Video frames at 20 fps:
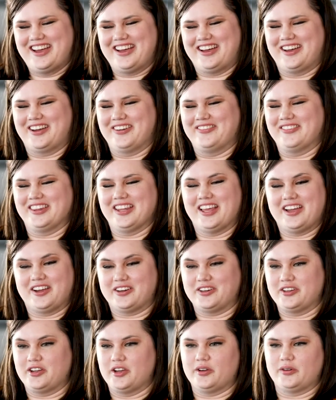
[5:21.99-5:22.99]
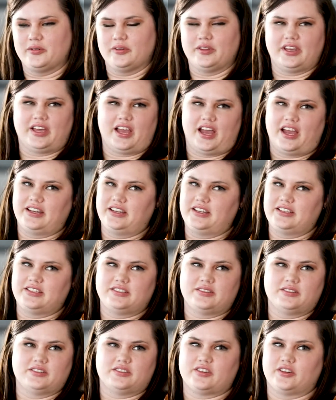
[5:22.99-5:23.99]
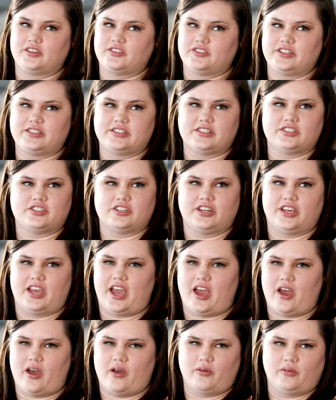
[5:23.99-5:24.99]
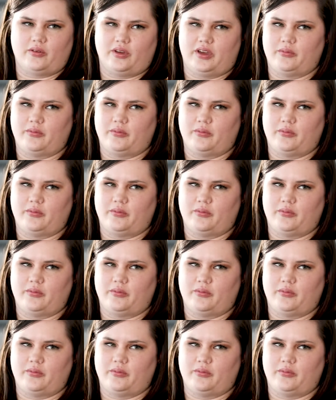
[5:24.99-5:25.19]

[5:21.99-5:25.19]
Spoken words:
and let her know like I needed to start transitioning out.